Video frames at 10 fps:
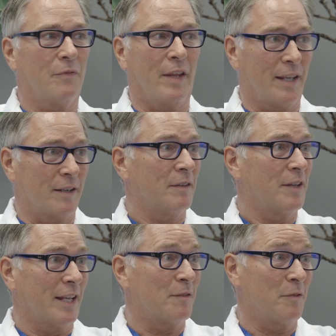they
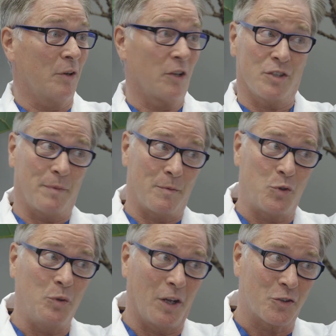get, they get very large, sometimes
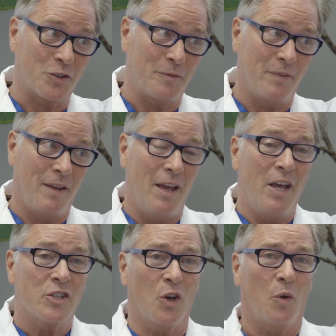too large.
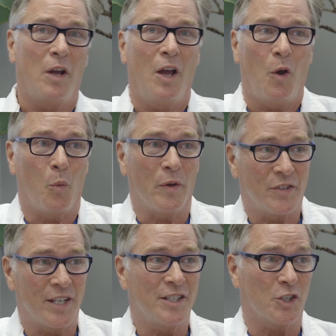So we've
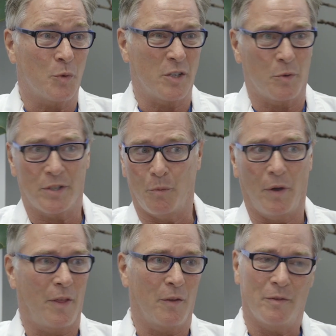seen situations where we said,
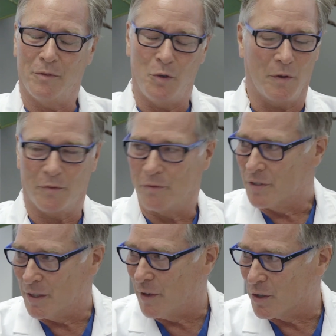well, the, you have
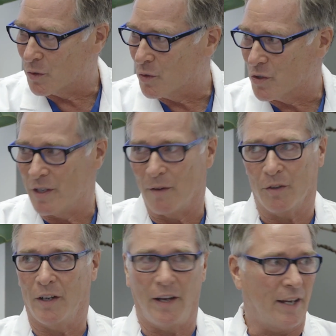slit ventricles that
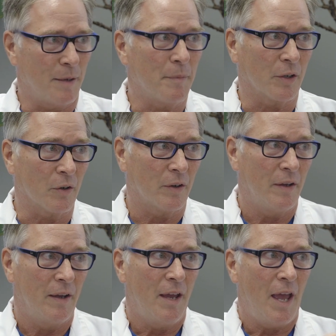never got any bigger.
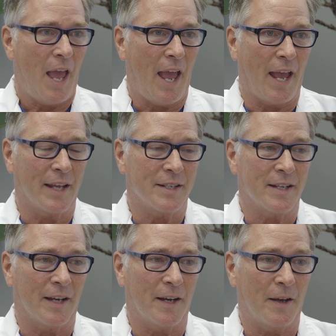And,
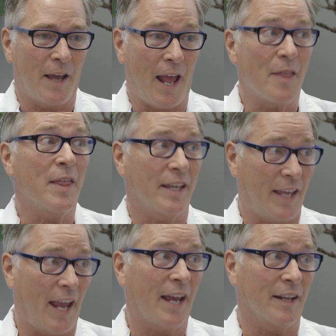uh, and they
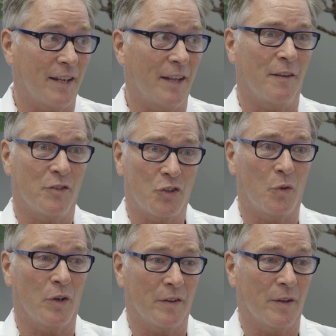can, and they've
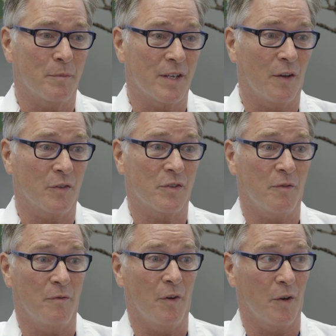shown themselves
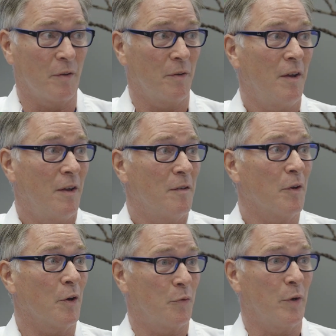very,
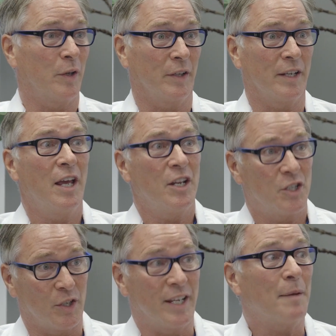very frequently
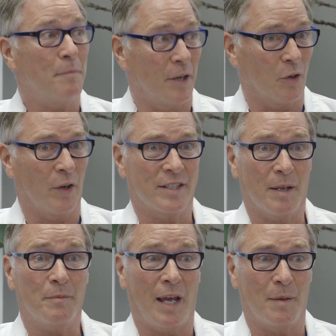to get bigger, and
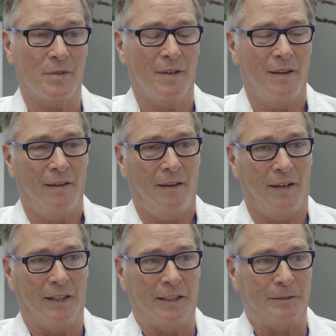sometimes
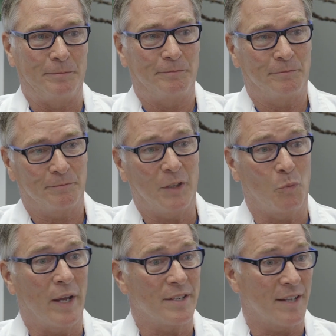uh, in
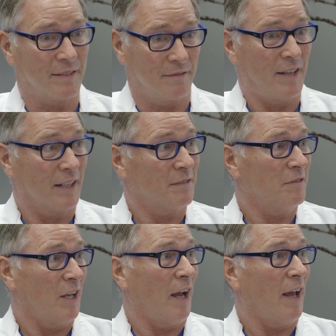ways that, that
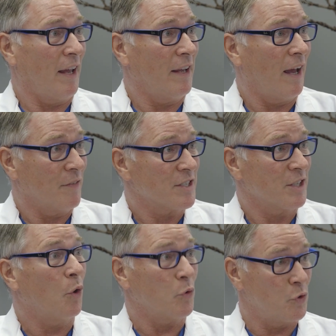uh,
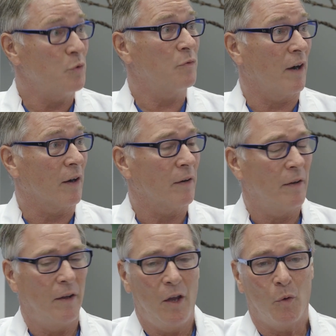obviously go too far.
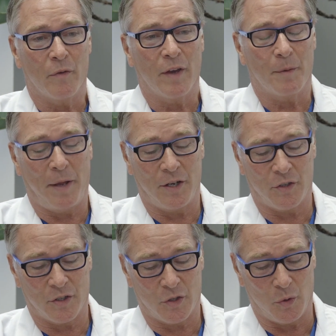Mm-hmm. We've had
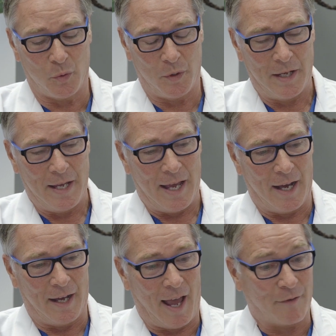patients who,
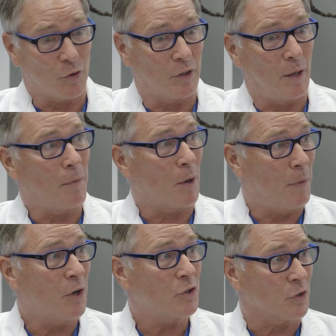uh, after a lumbar
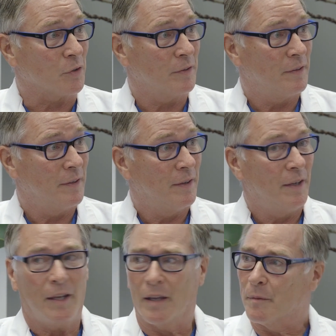puncture,
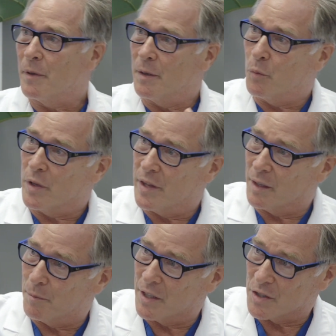we
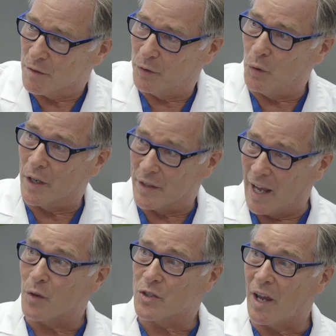think because the fluid on the
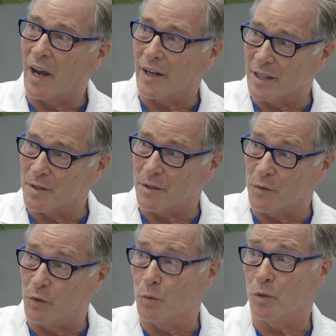outside is
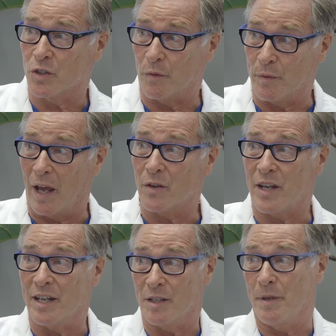the fluid pressure from the outside is